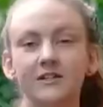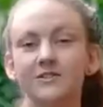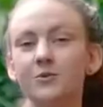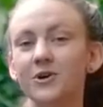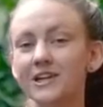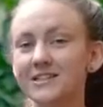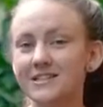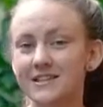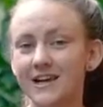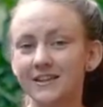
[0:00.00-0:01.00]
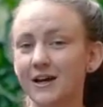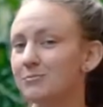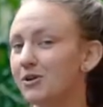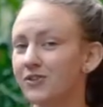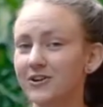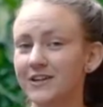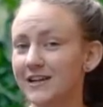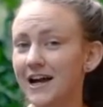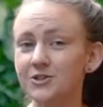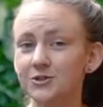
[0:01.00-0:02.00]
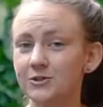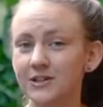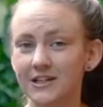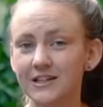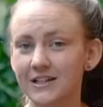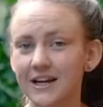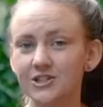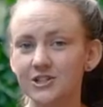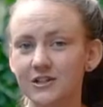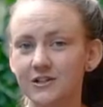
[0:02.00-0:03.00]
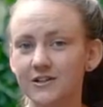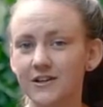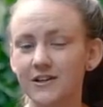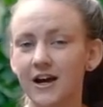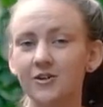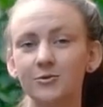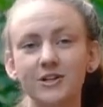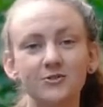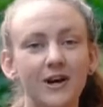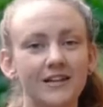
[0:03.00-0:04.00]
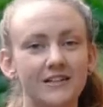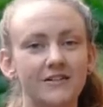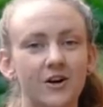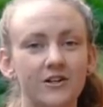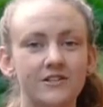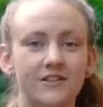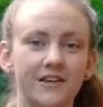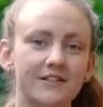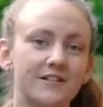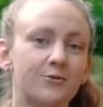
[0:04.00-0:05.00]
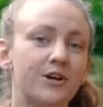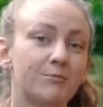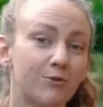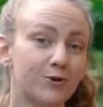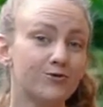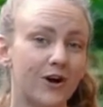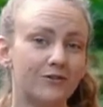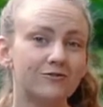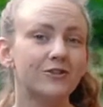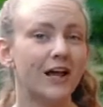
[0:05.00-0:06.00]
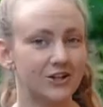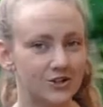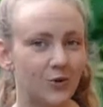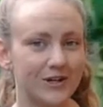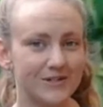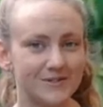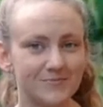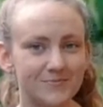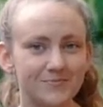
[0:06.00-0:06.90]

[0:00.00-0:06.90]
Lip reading: So we need to take that perfectly natural inclination and redirect it onto things that we approve of, like toys.